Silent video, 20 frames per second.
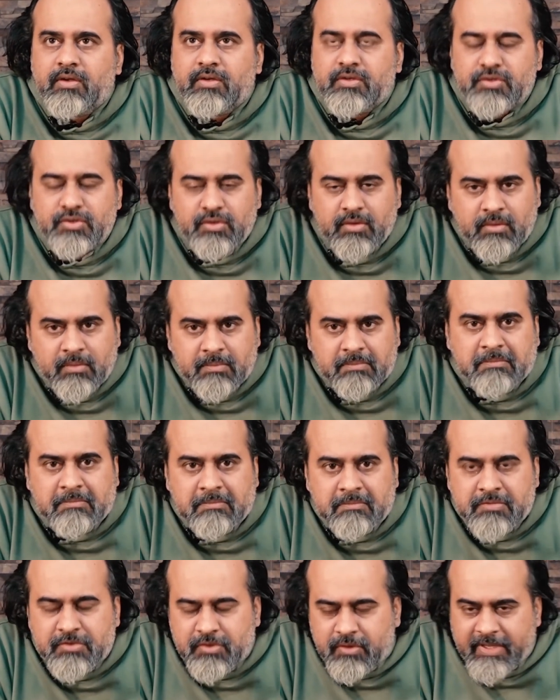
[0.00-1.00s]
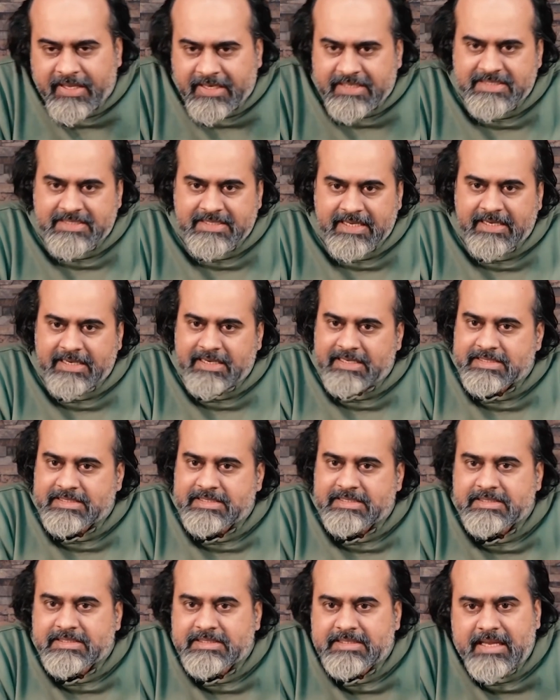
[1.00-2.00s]
So, so there is
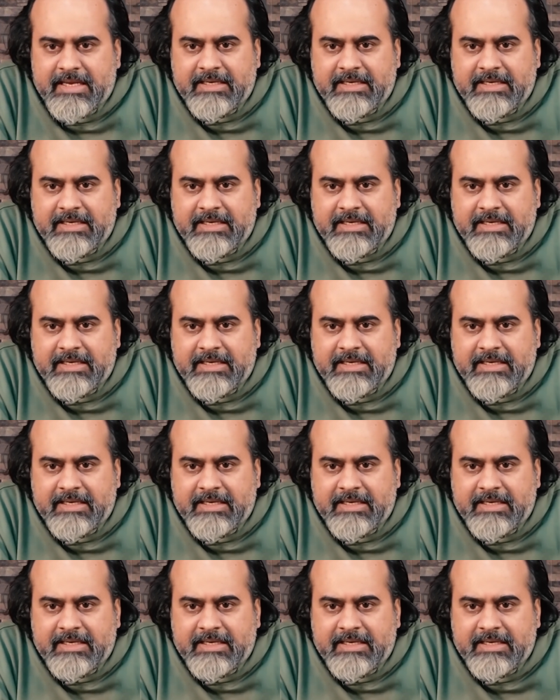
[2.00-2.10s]
sickness